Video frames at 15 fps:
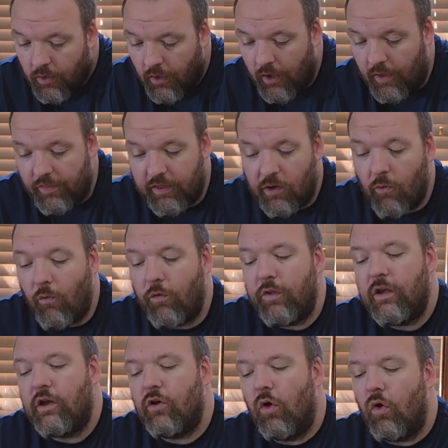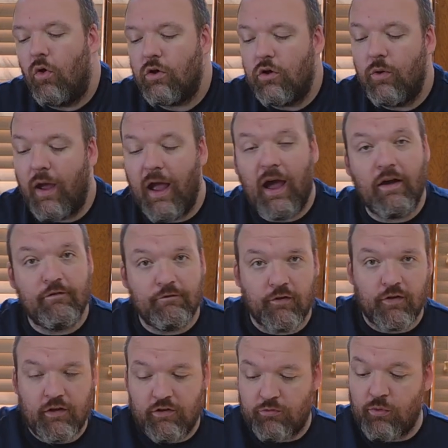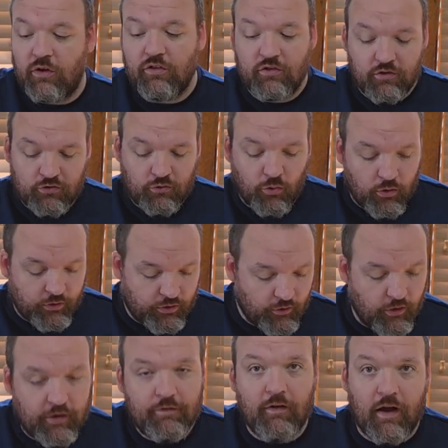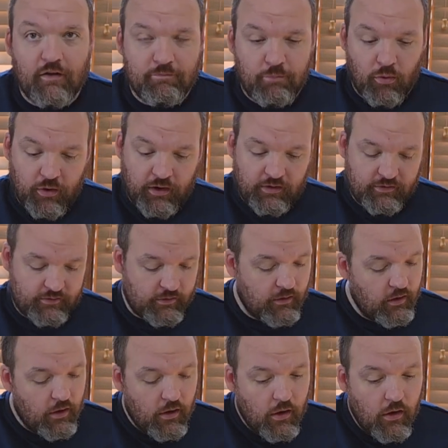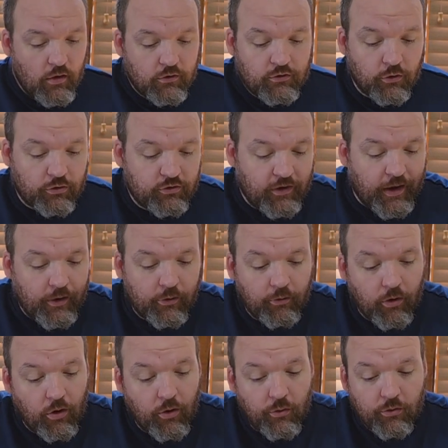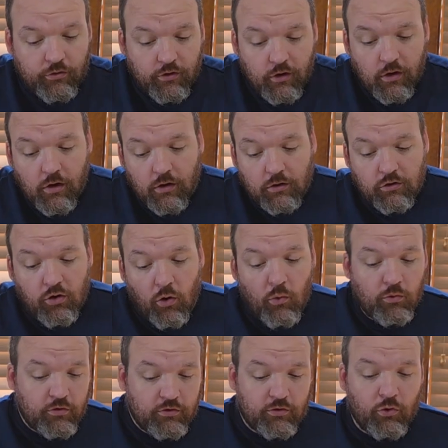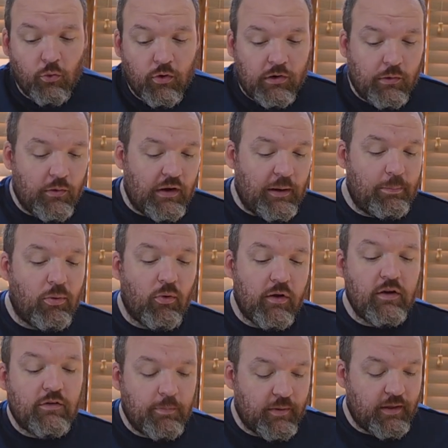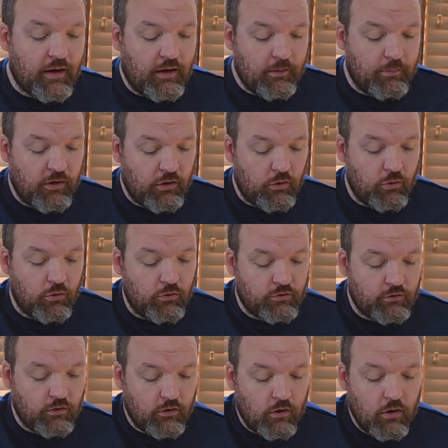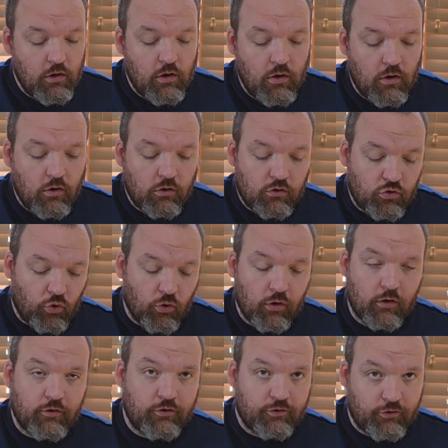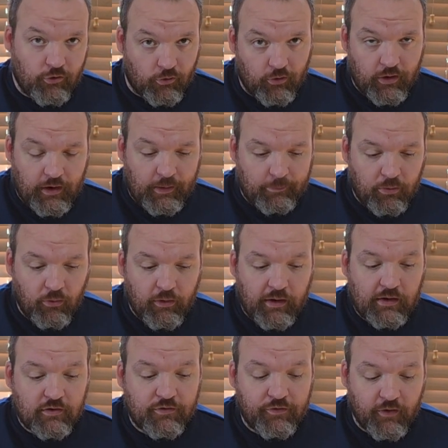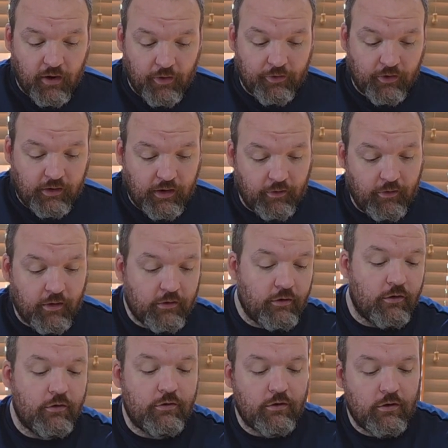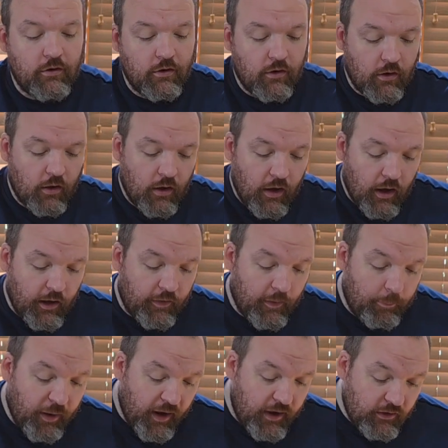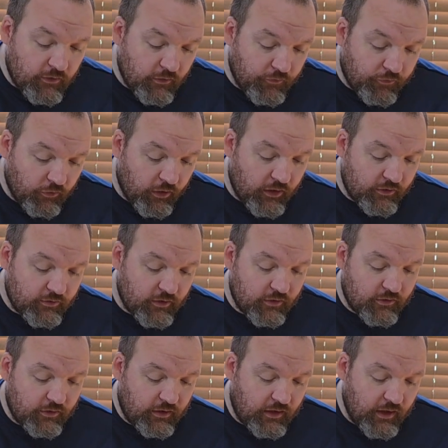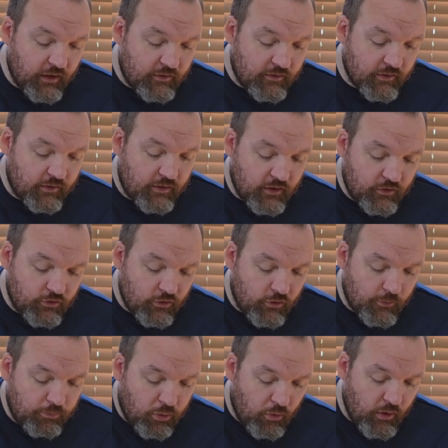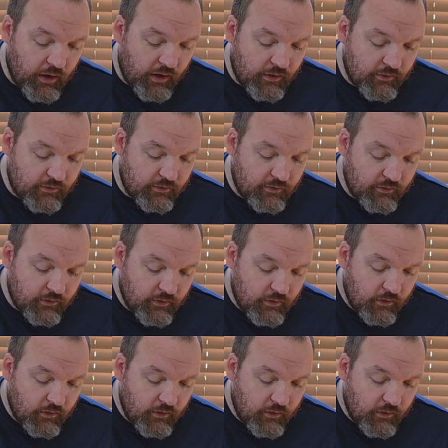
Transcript: And the only goal you have for this one is to score 35 points. So Scarecrows don't score you any points, but they can be used towards scoring points for other characters. And the Painter, for instance, gets additional points